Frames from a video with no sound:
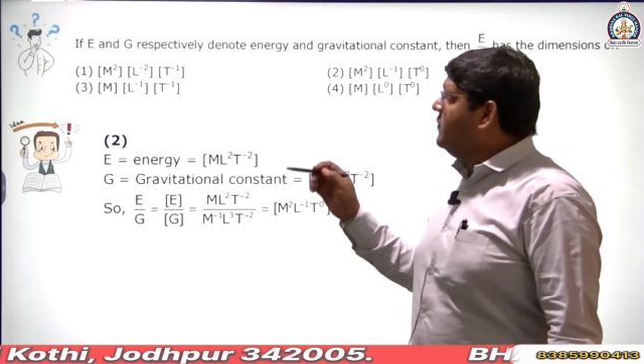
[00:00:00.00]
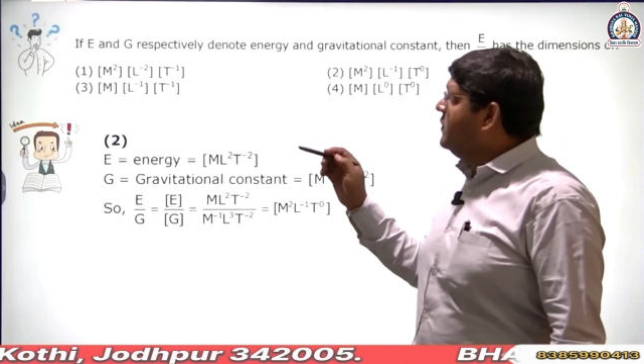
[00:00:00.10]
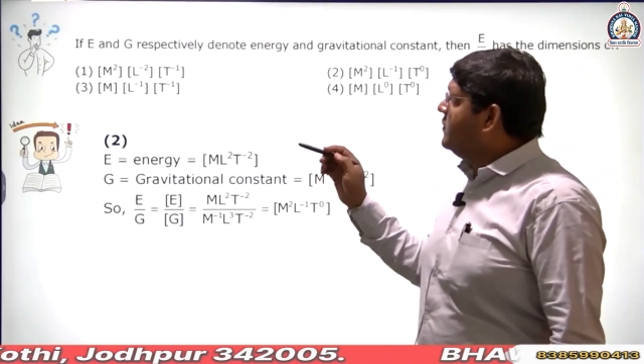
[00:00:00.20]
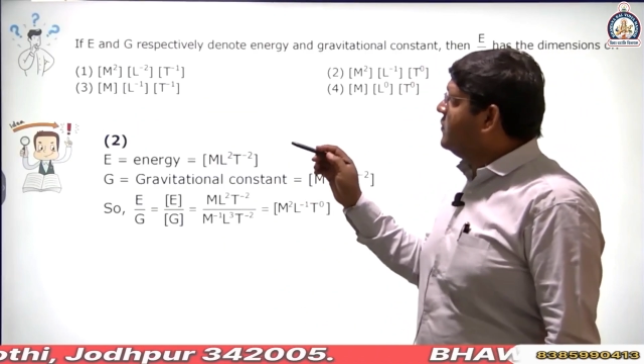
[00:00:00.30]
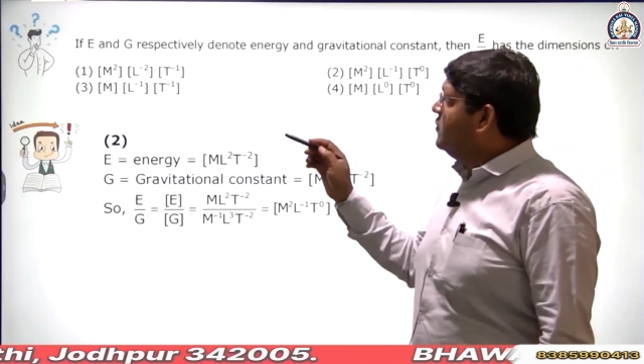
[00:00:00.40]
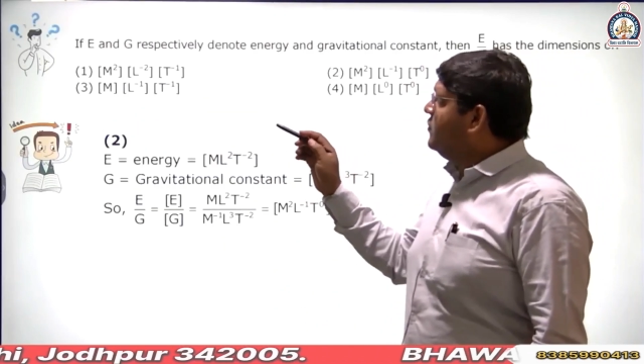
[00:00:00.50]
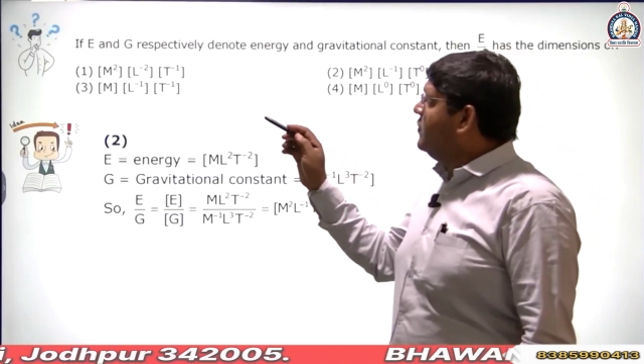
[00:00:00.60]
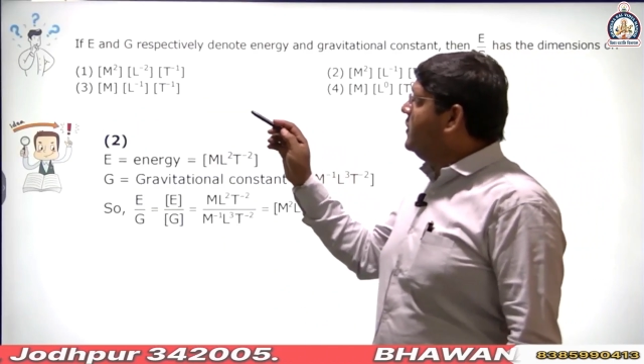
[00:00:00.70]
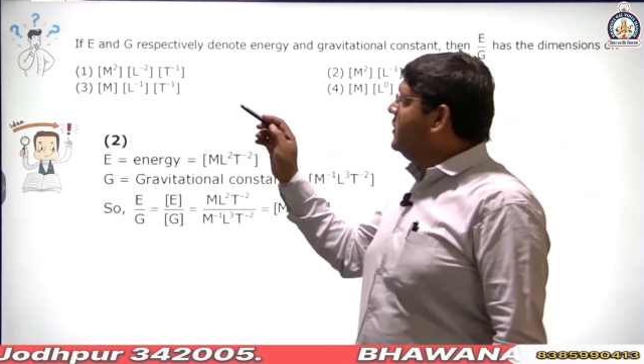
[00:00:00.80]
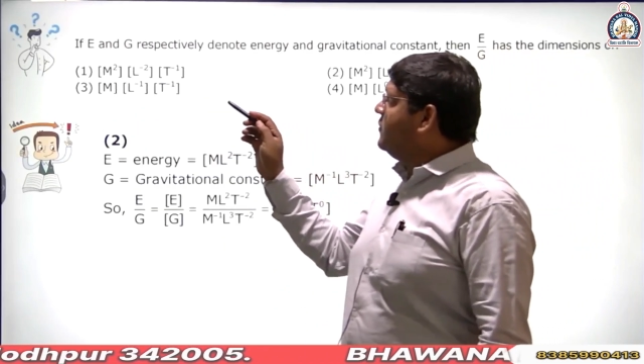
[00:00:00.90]
first
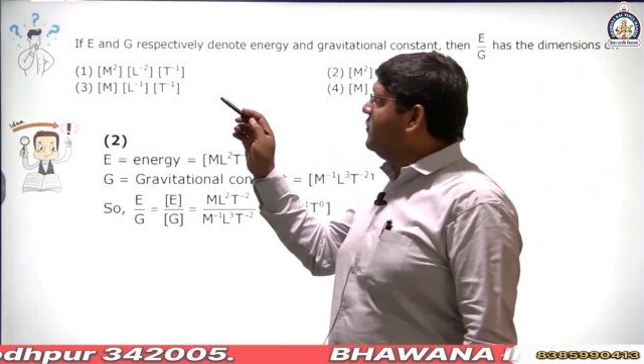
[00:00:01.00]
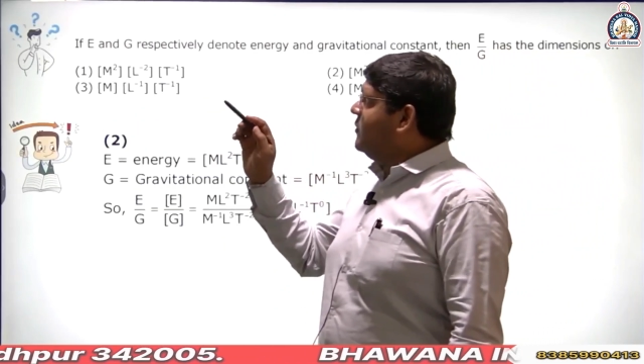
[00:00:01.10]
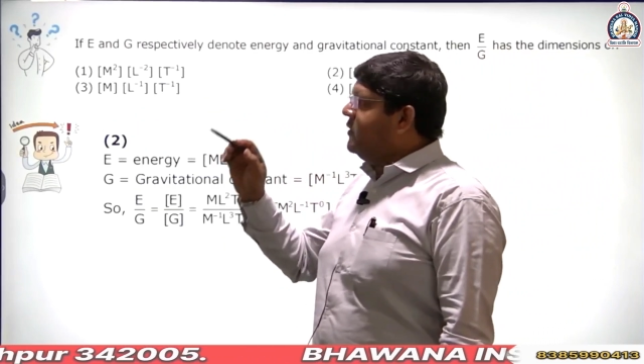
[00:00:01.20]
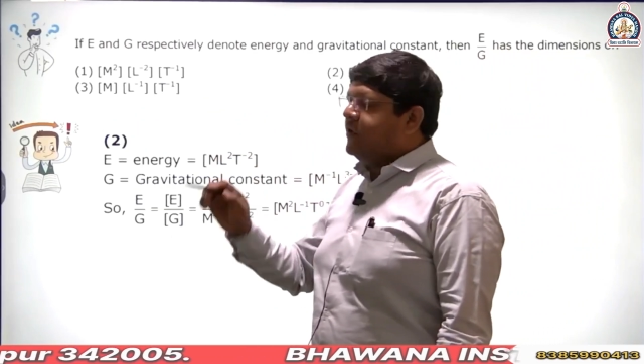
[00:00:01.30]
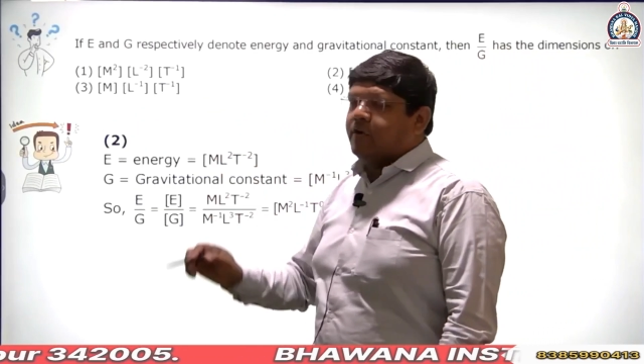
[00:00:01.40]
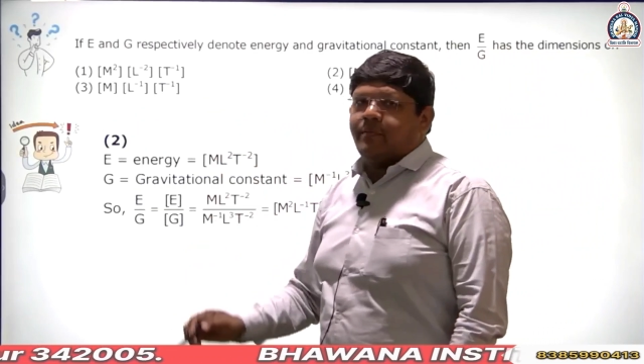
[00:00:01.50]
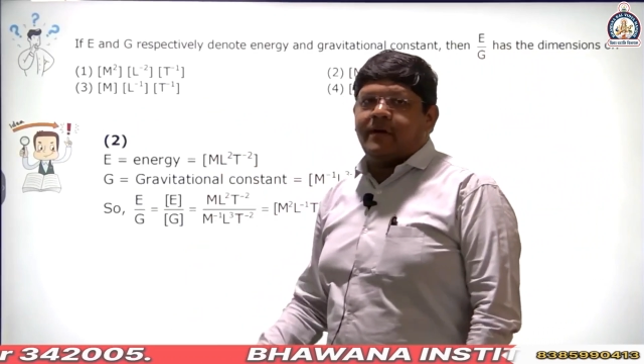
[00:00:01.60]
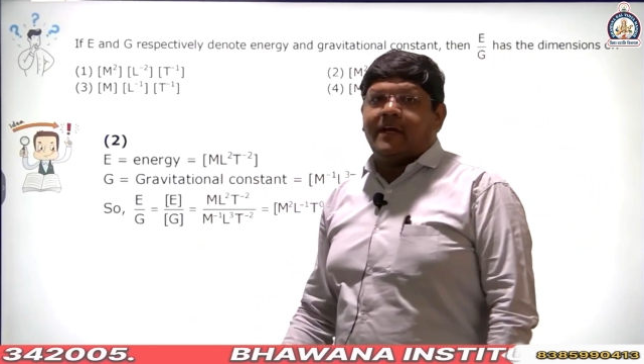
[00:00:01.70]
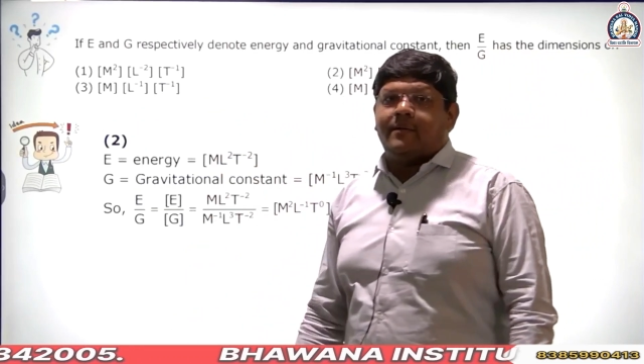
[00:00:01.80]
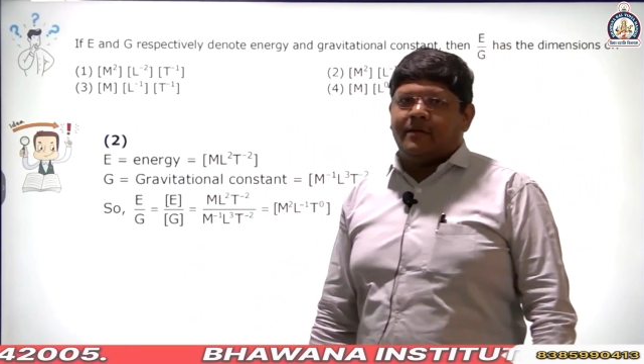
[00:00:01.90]
question is from the
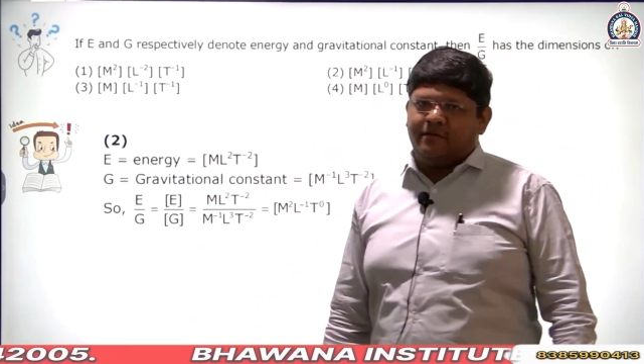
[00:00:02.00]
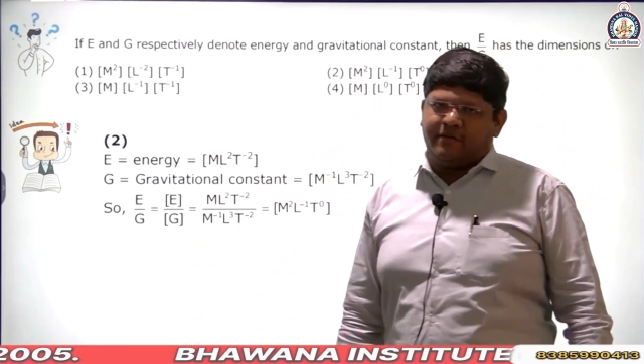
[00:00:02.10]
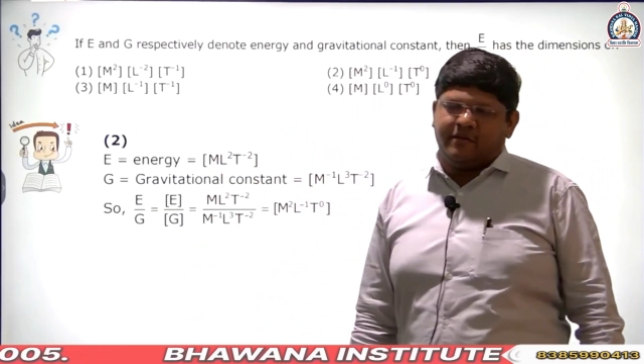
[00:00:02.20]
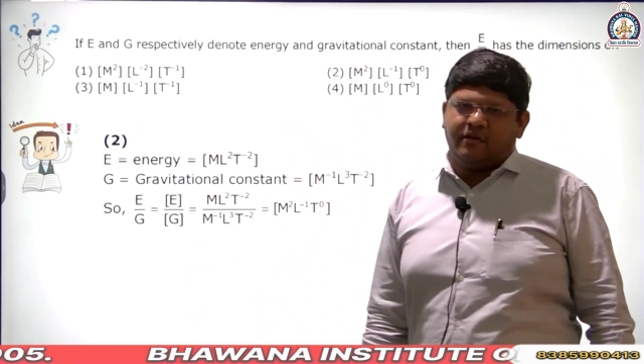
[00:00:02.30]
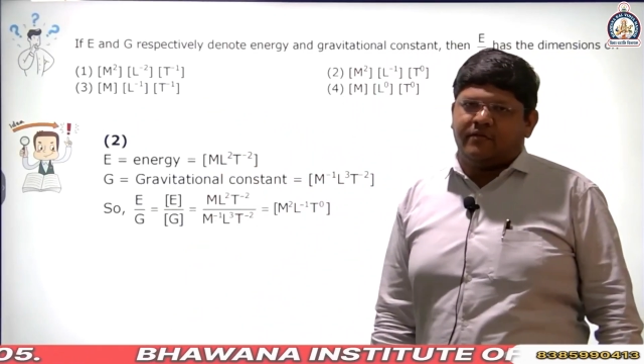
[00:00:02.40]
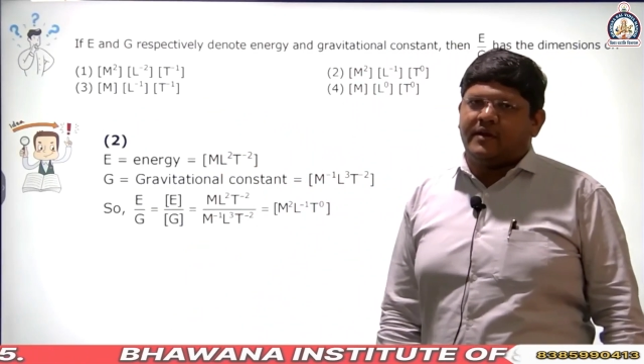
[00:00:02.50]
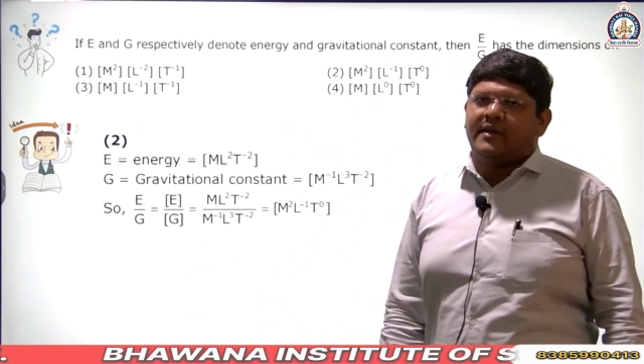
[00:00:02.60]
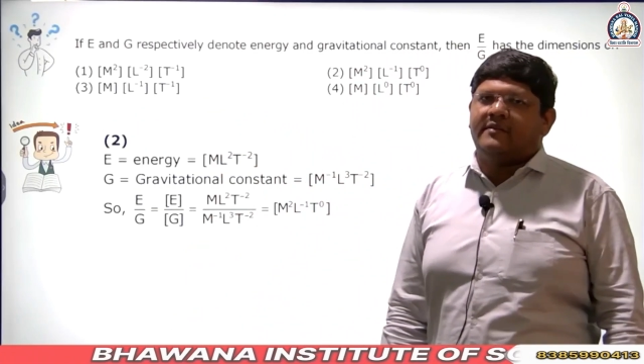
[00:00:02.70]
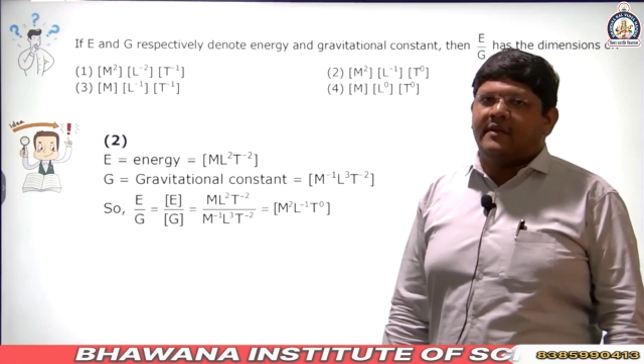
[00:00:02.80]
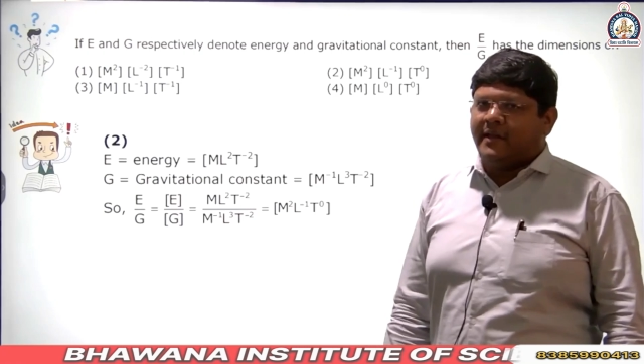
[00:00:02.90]
topic dimension of
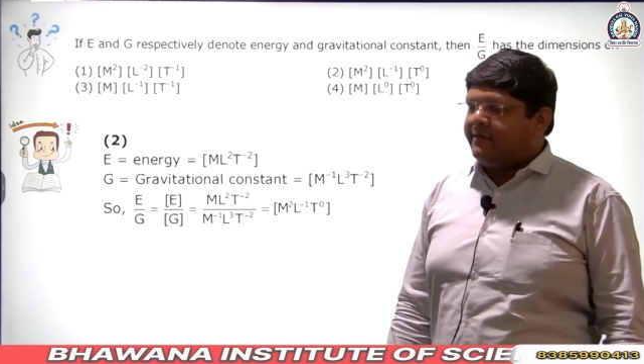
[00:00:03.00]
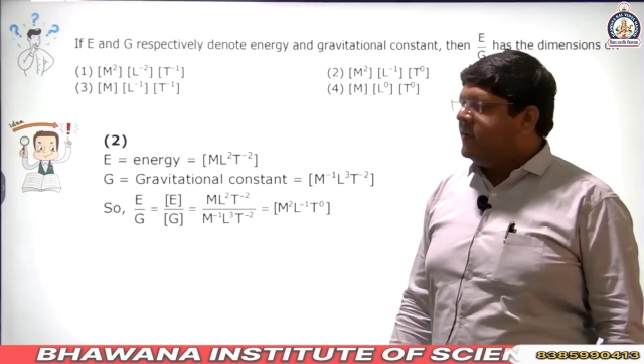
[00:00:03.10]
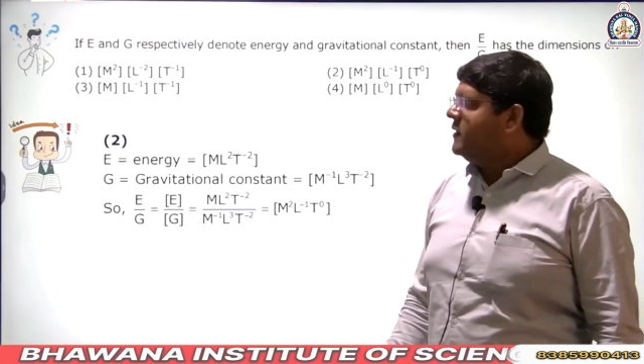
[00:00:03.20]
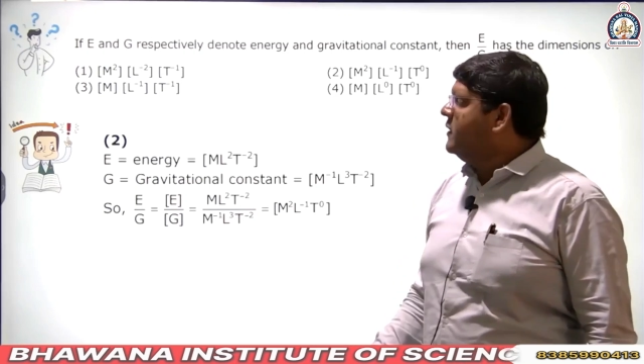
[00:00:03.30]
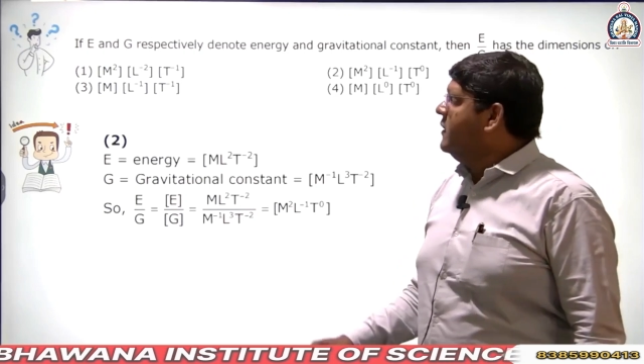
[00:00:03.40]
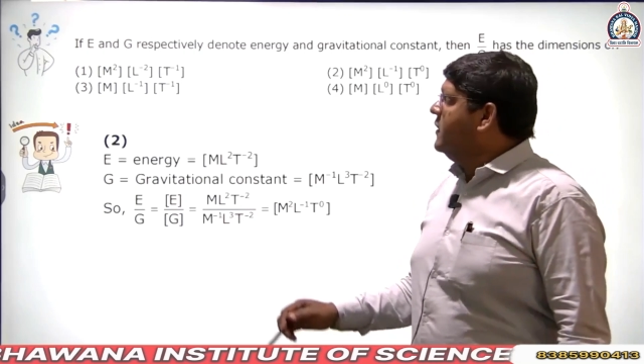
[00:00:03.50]
class 11.